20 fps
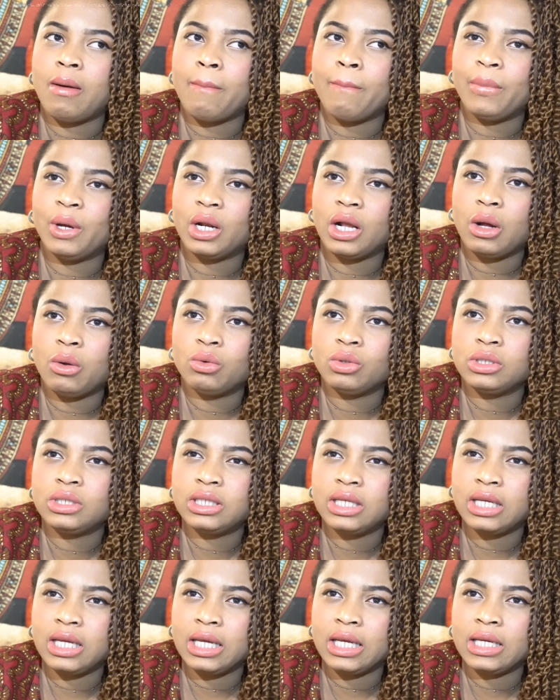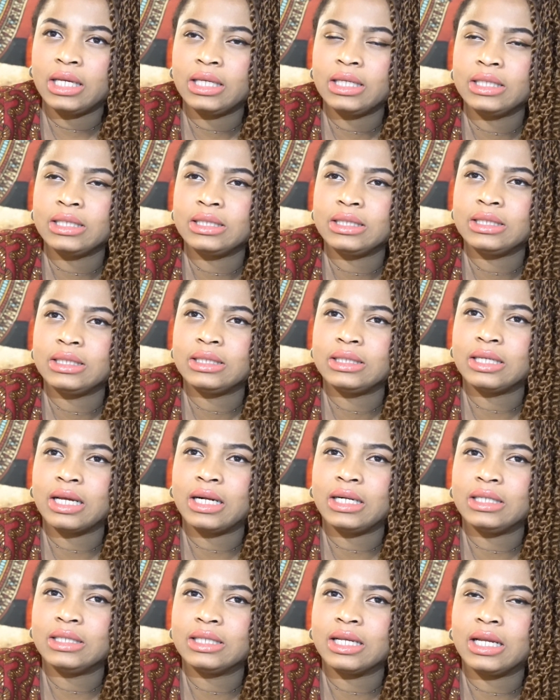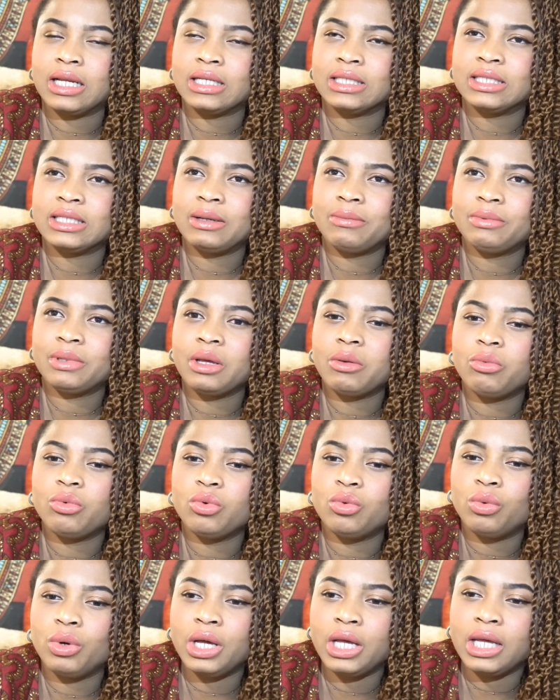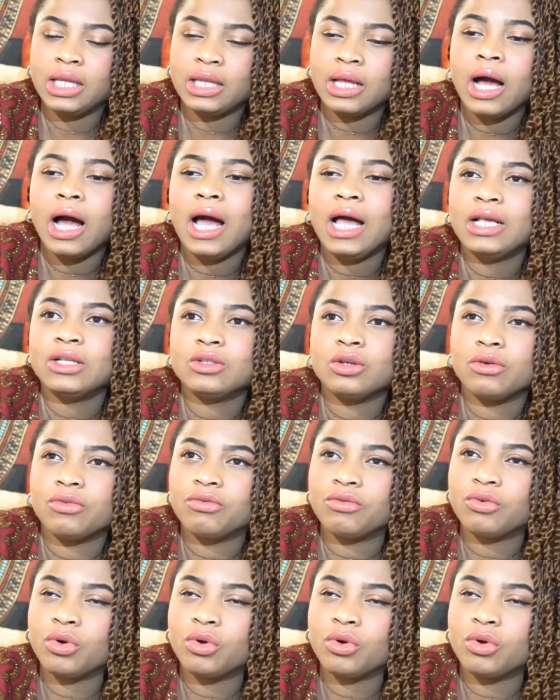But I would say there is an acceptable way in the eyes of